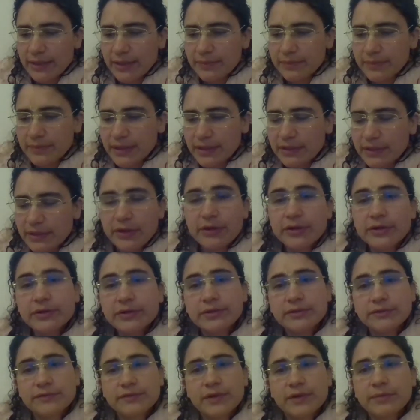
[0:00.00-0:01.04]
can be
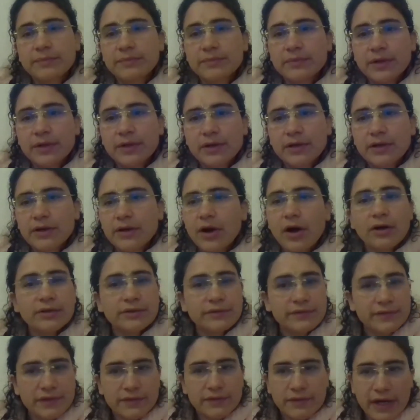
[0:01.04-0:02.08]
learned from all
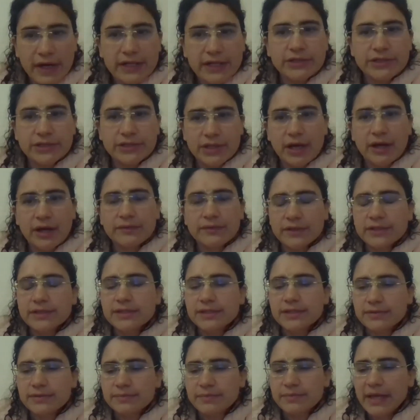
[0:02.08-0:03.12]
of the
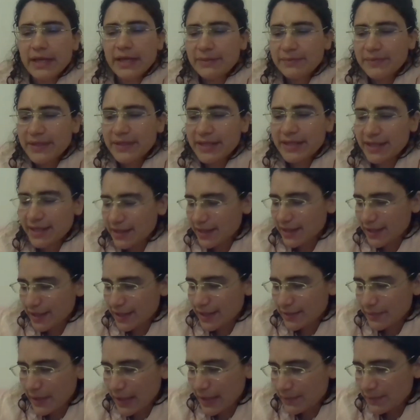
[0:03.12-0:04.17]
Vaishnavas. Maybe
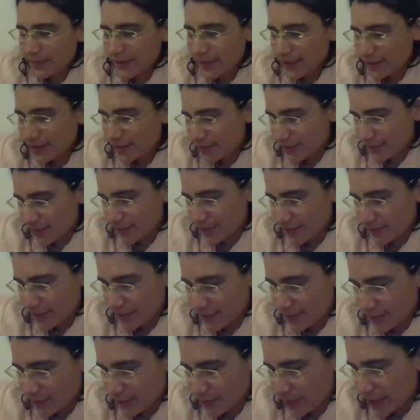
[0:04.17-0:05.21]

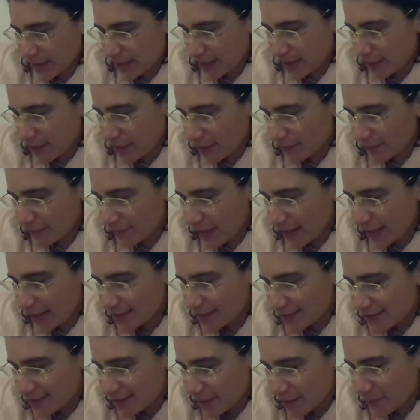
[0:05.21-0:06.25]
we cannot
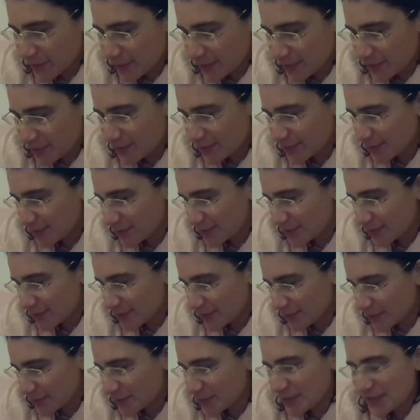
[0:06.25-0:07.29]
find someone
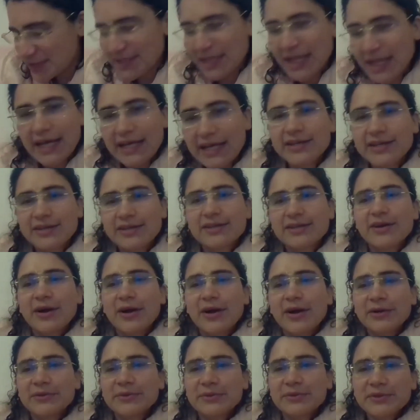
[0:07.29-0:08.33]
who is like
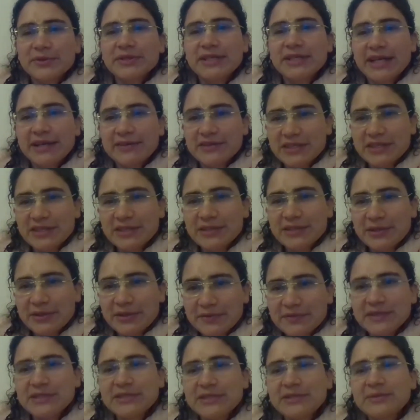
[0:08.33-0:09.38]
our Gurudev, Srila
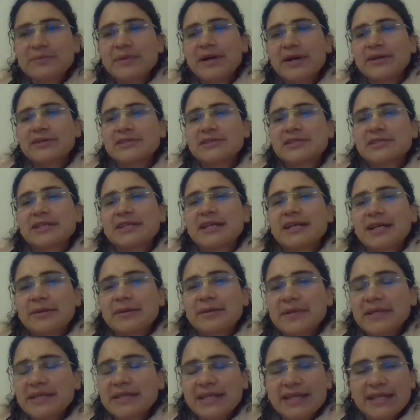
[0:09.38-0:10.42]
Govinda Maharaj,
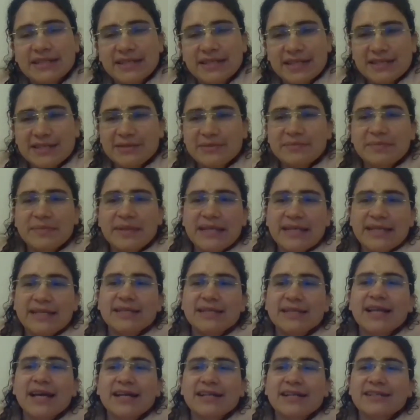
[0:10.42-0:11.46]
but that doesn't
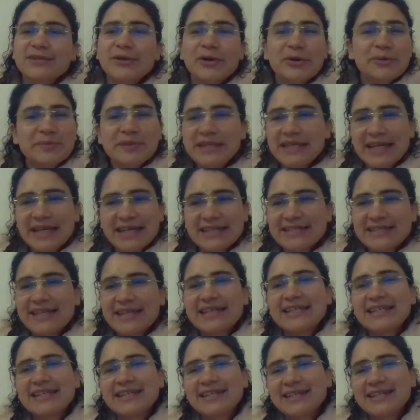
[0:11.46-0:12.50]
mean that nobody has
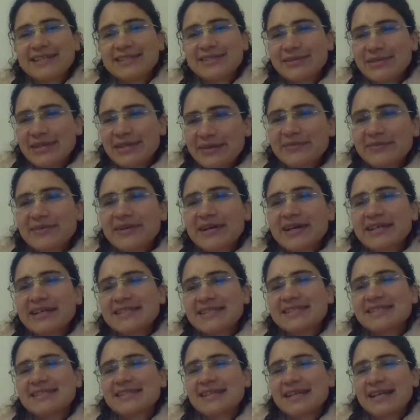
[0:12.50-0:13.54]
anything to give
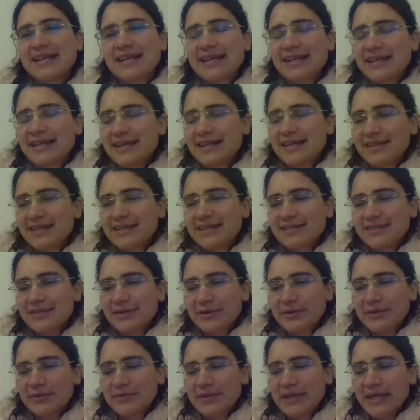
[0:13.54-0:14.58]
us.
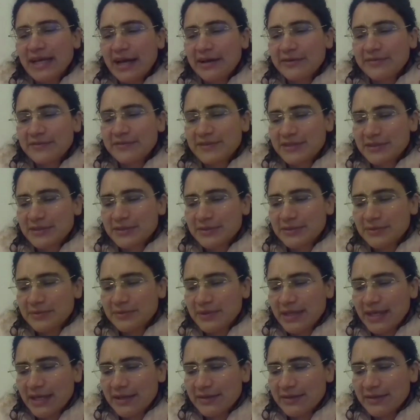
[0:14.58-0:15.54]
So we have to